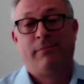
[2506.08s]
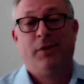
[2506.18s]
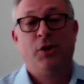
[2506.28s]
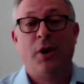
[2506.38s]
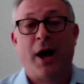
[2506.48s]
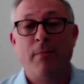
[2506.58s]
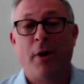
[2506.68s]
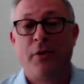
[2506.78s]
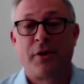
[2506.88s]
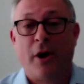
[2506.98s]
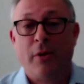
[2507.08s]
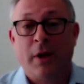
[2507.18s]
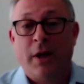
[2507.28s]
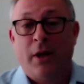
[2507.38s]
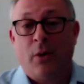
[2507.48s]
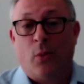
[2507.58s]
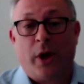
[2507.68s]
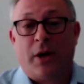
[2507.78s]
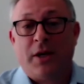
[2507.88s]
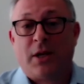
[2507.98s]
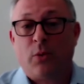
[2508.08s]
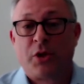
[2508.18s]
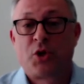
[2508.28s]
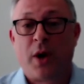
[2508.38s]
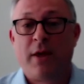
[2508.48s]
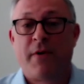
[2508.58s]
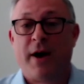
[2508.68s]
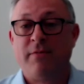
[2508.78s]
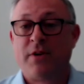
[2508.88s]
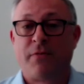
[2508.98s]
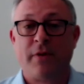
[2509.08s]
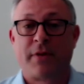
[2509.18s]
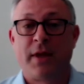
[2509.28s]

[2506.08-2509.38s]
you and i both know we're going to deal with 25 different